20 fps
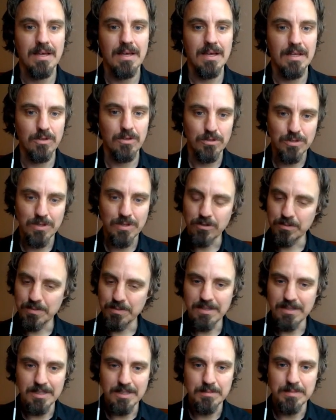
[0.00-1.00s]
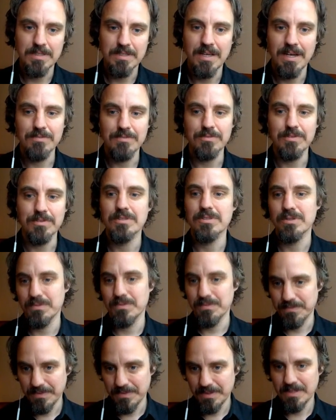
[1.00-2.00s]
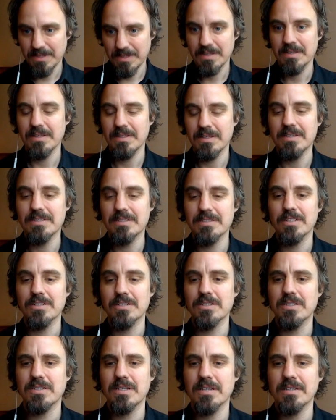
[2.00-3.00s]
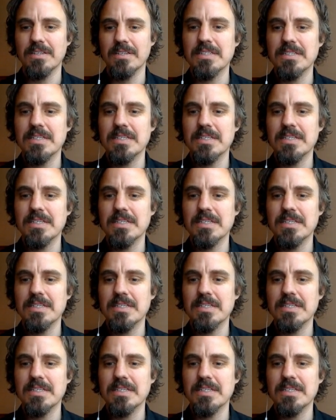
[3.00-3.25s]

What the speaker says: and you also have to be a little bit careful. So it starts like this: